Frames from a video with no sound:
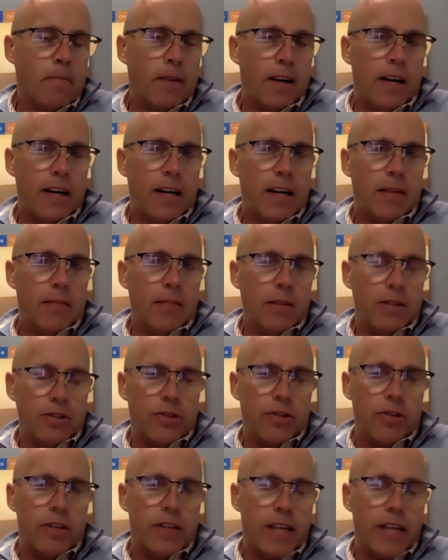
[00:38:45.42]
a
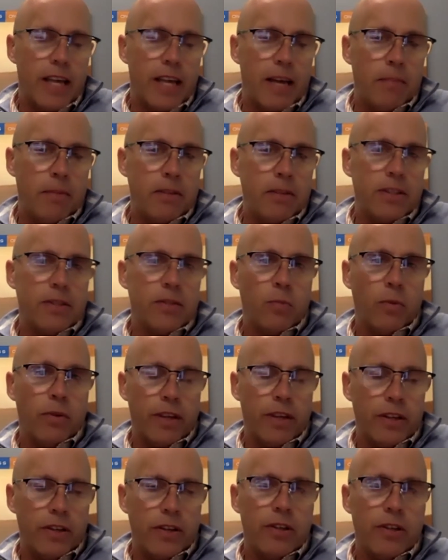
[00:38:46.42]
certain campus
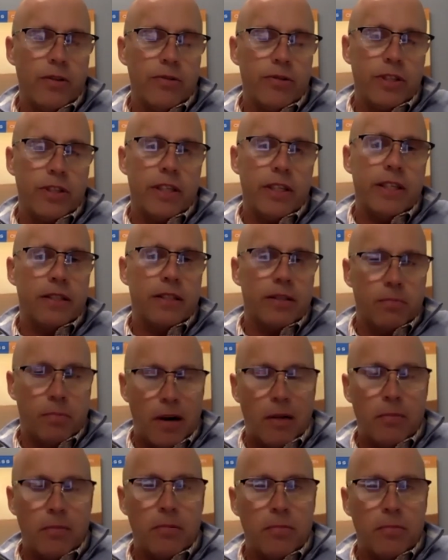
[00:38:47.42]
within the UCs,
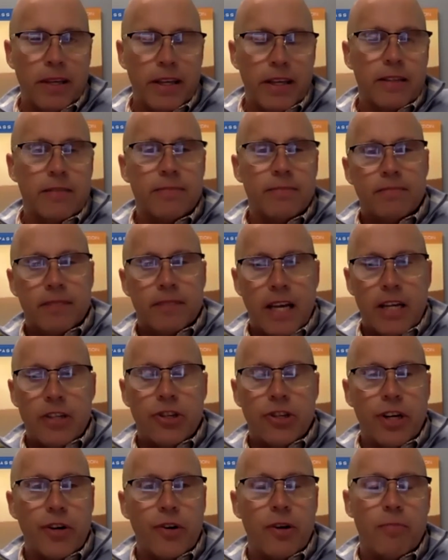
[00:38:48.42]
probably an
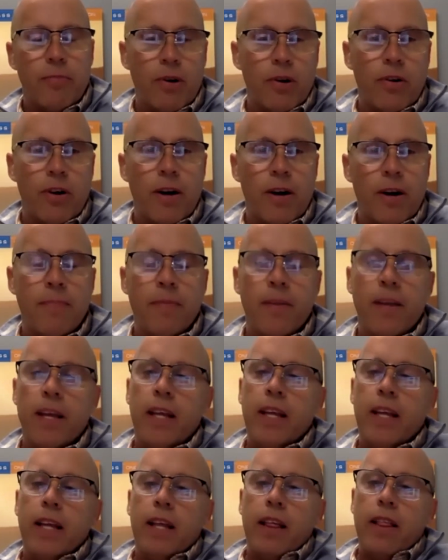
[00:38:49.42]
engineering program,
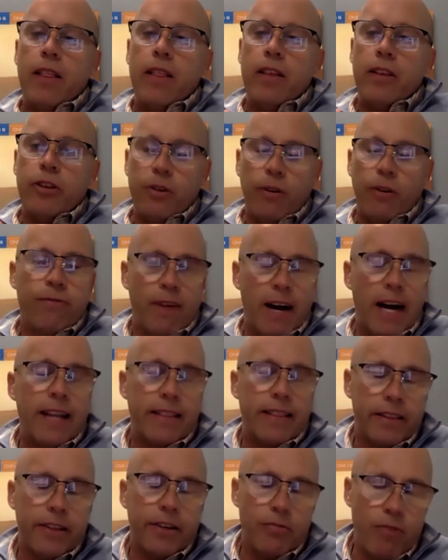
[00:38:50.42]
you'll find
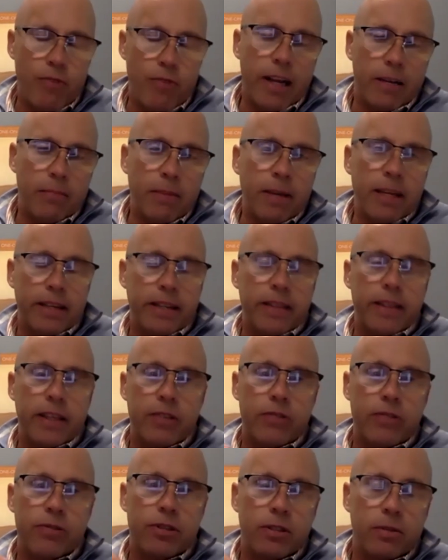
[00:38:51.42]
that they're recommending that
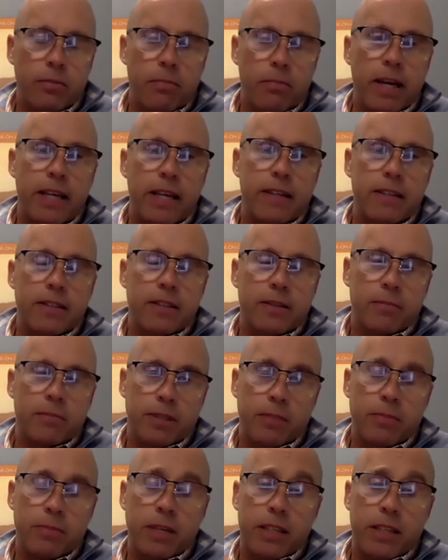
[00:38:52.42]
you submit some
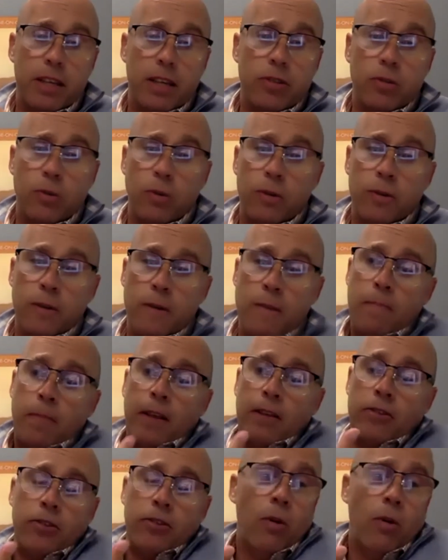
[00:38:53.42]
subject test scores.
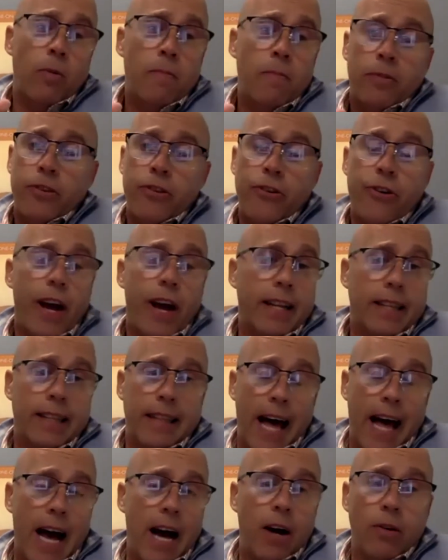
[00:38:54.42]
So you're not
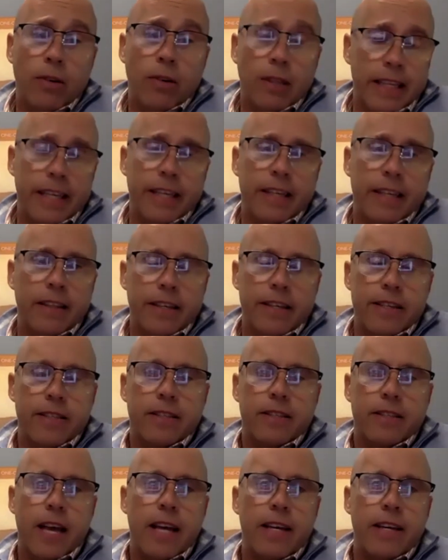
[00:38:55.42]
allowed legally to
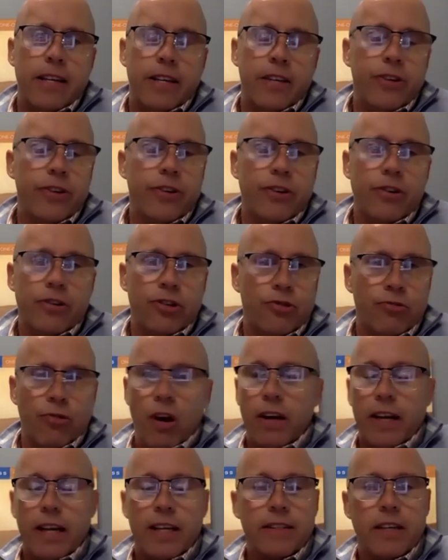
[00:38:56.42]
send in your
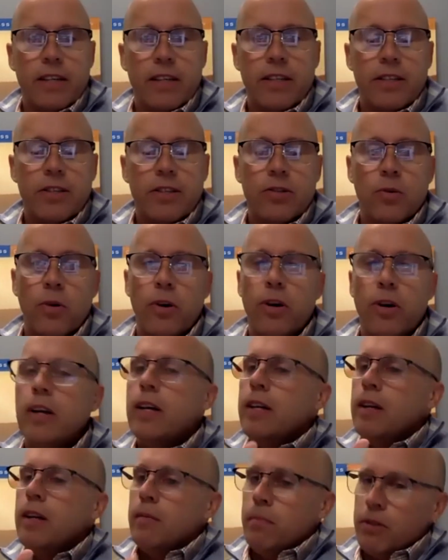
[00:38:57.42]
strong SAT score,
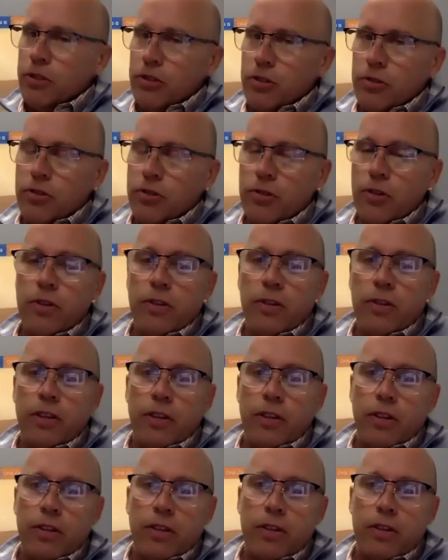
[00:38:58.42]
but you certainly
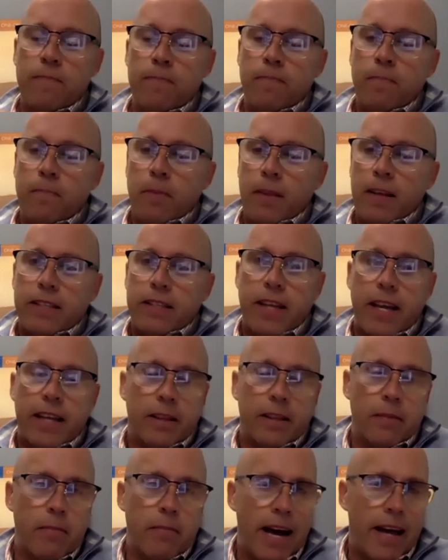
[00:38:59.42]
could take
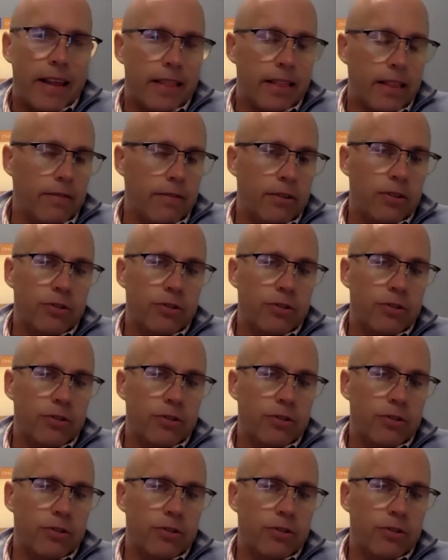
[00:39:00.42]
the math level